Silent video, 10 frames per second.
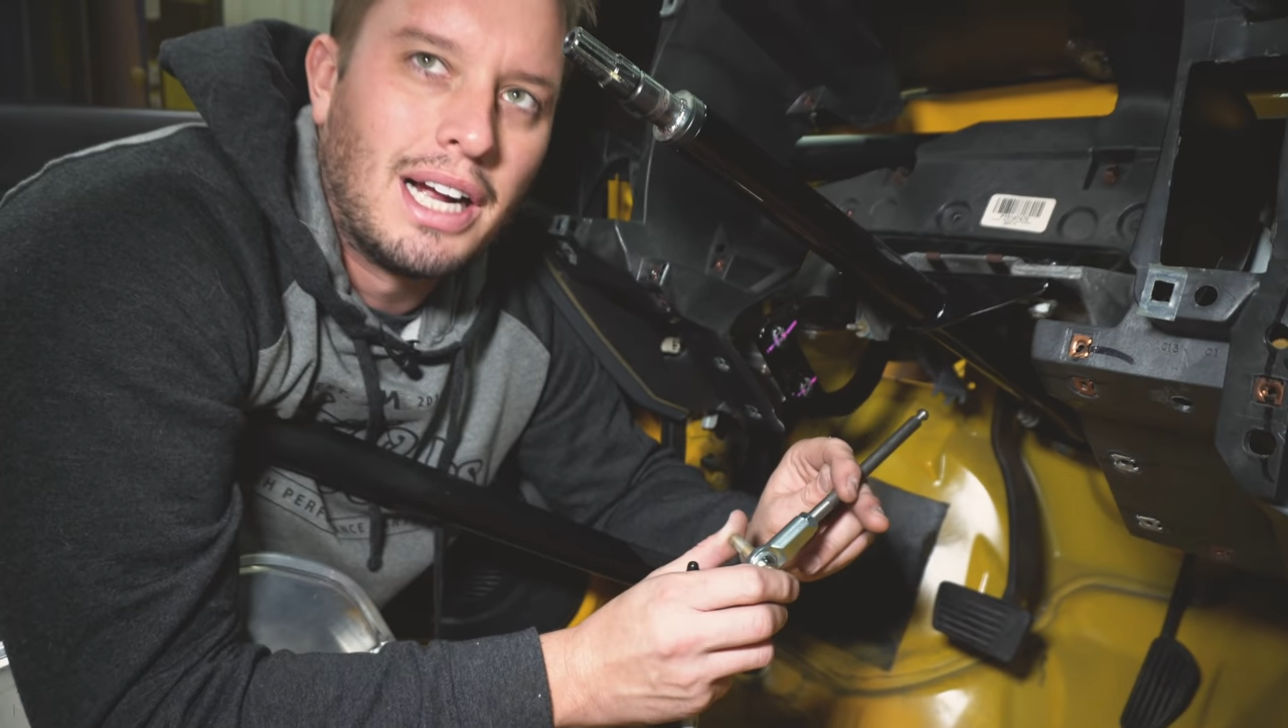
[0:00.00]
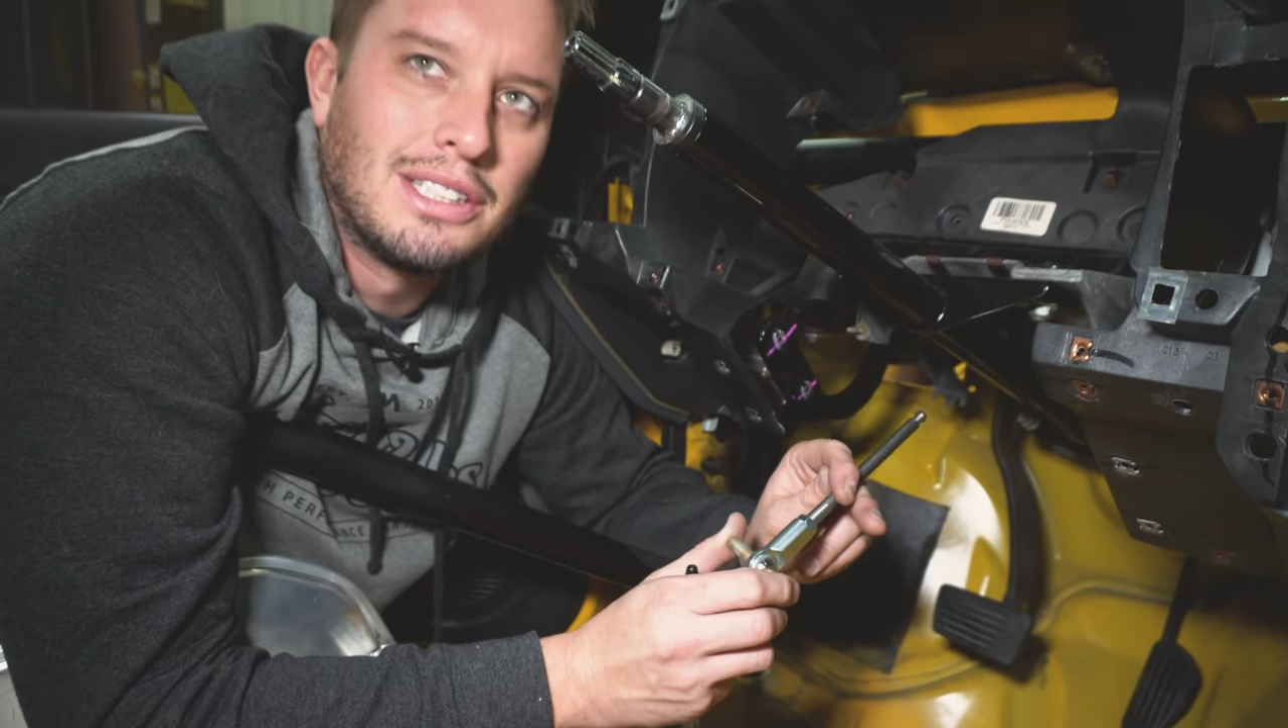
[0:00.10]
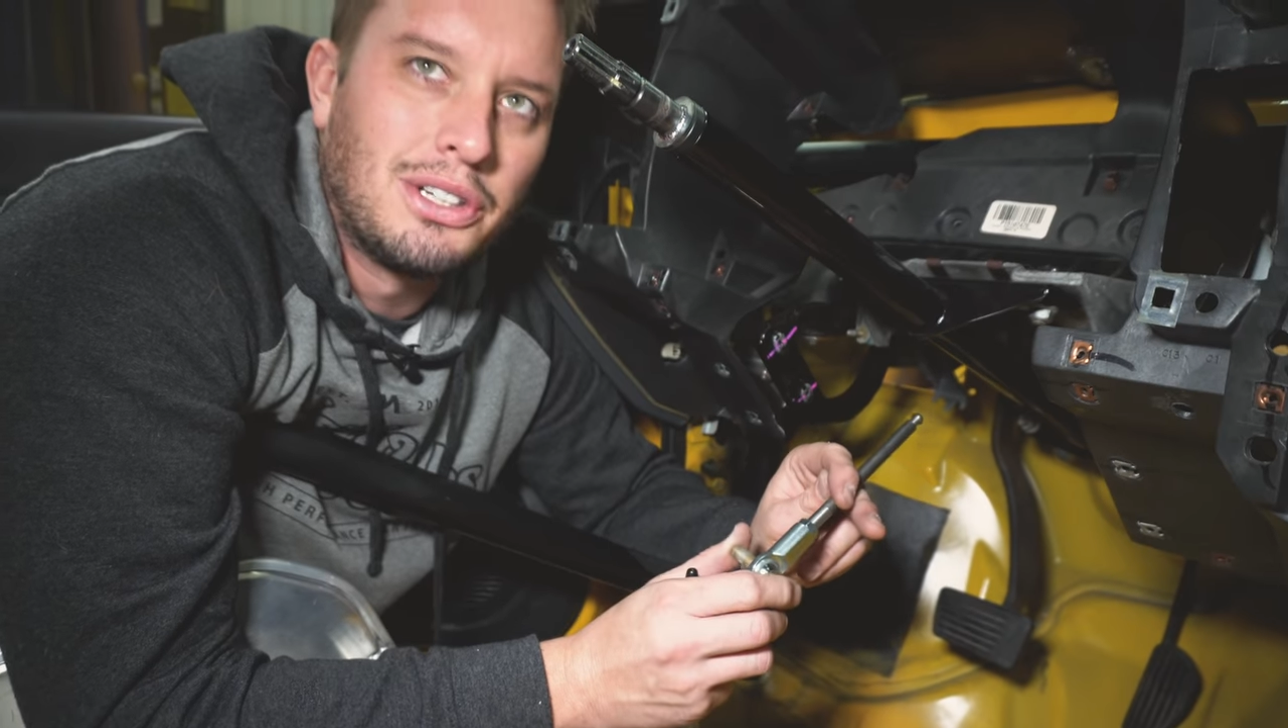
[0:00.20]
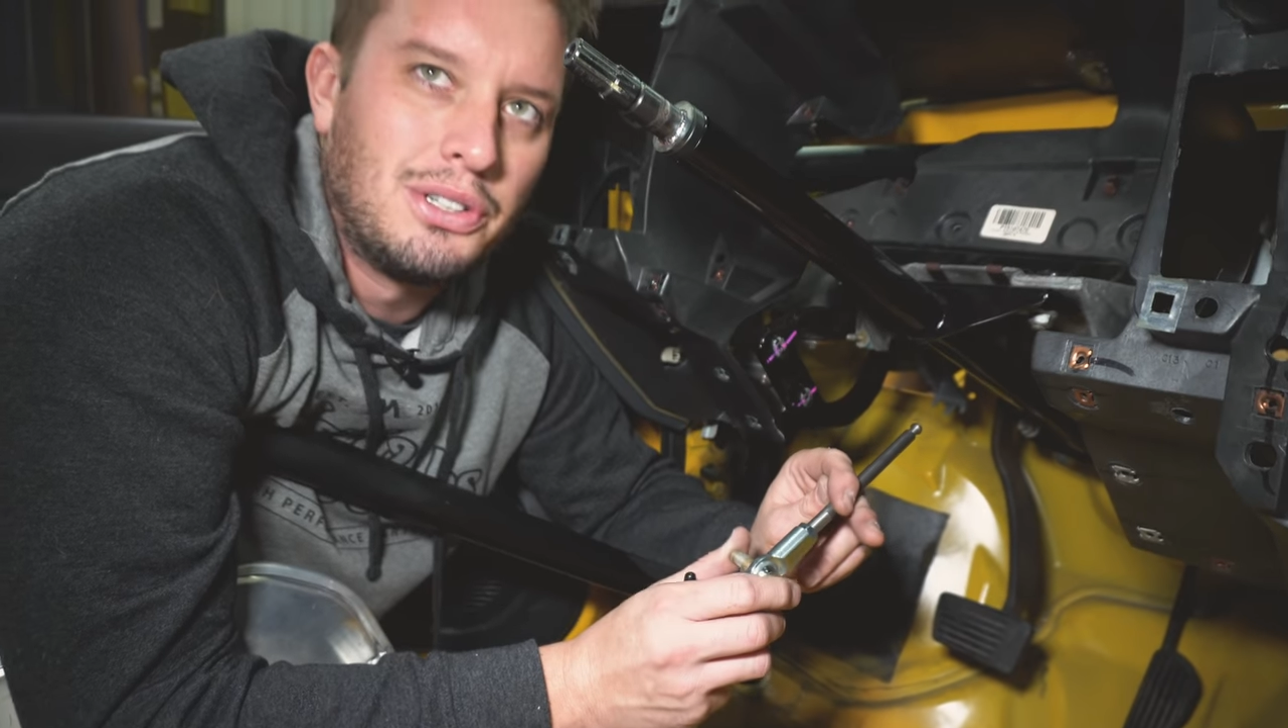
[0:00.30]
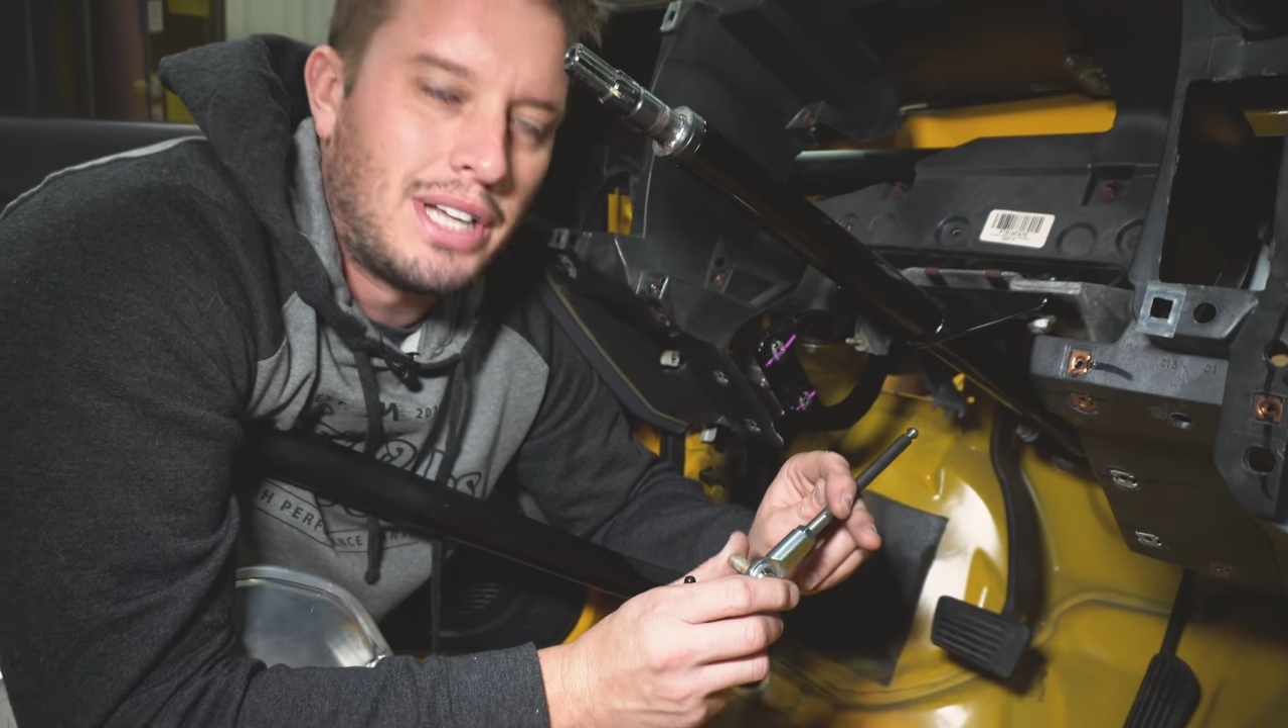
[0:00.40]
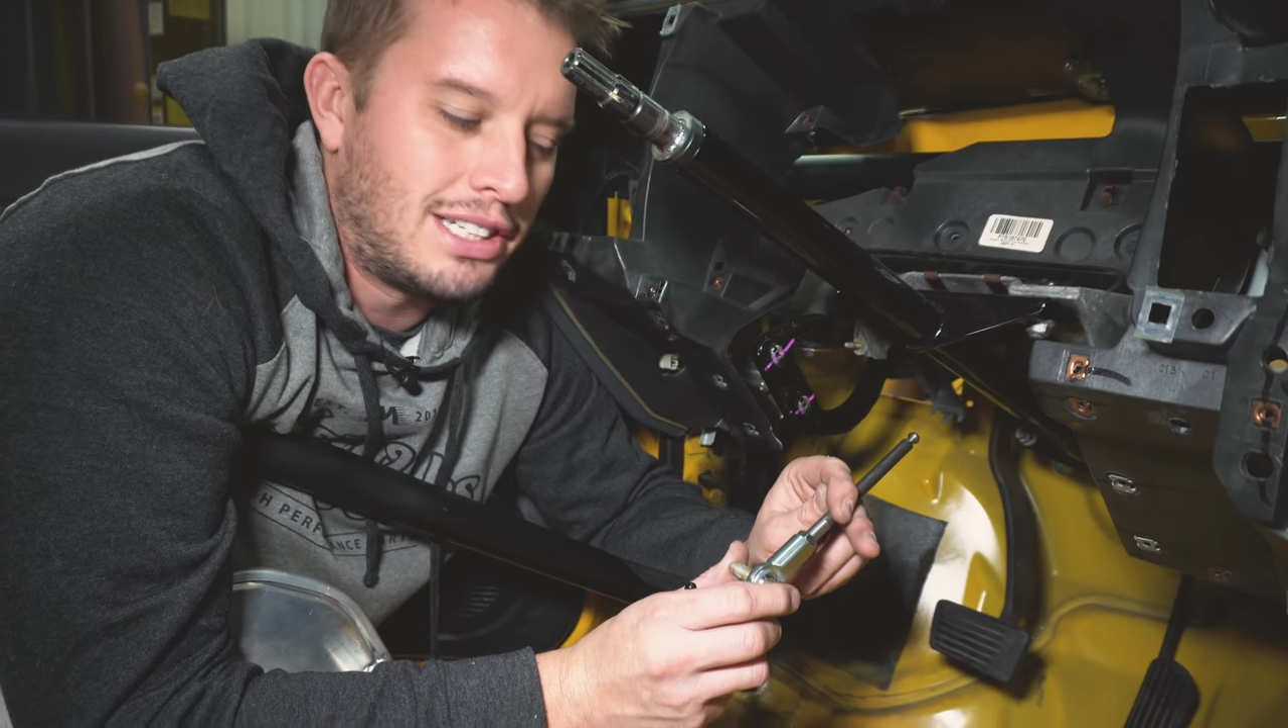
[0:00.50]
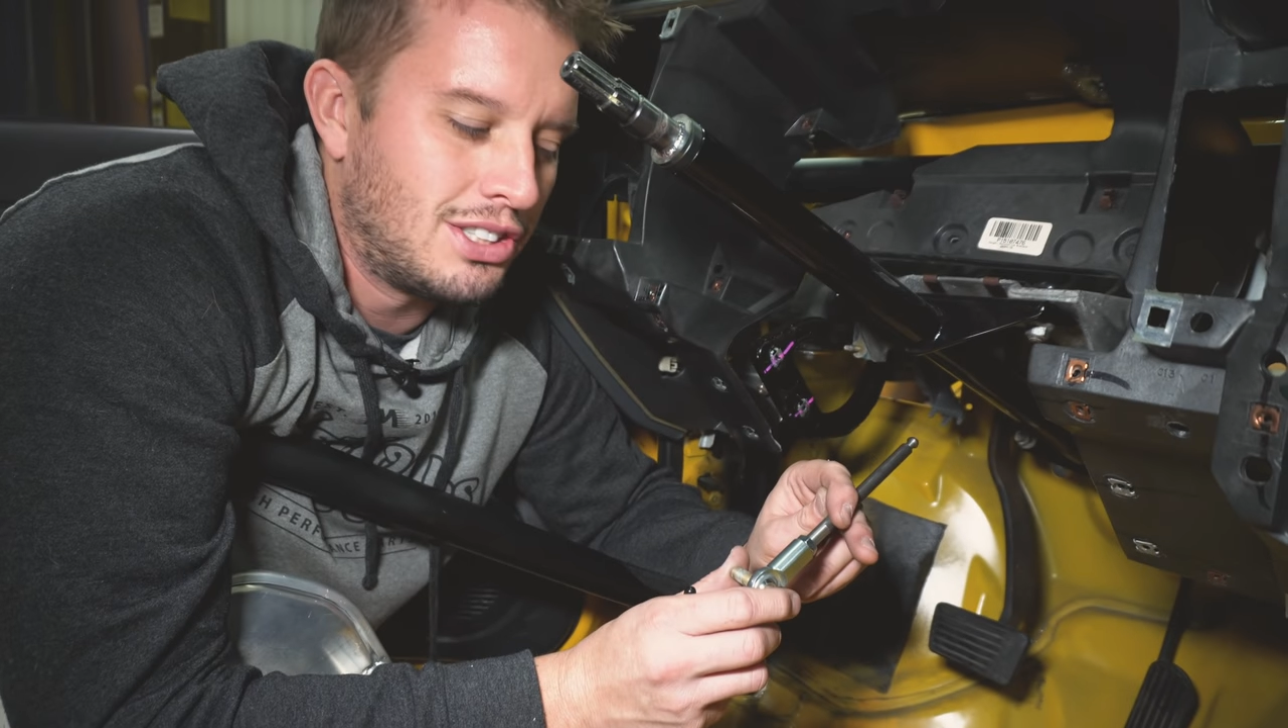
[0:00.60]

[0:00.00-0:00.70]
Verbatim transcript: guys will do that